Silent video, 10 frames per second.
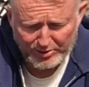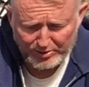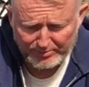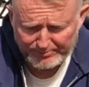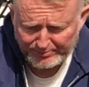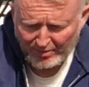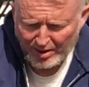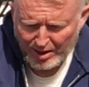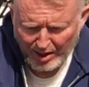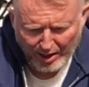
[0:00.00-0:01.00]
for you.
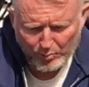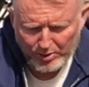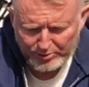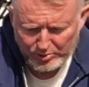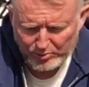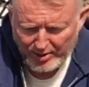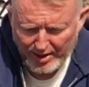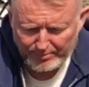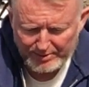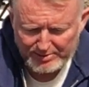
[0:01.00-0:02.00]
I want you to
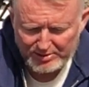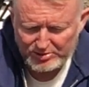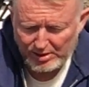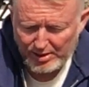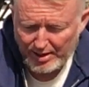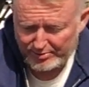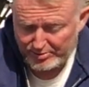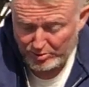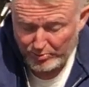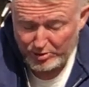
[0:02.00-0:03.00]
help me teach the
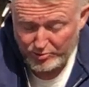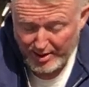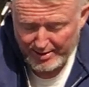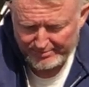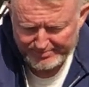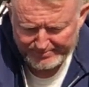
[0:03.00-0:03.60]
class. You want to try?"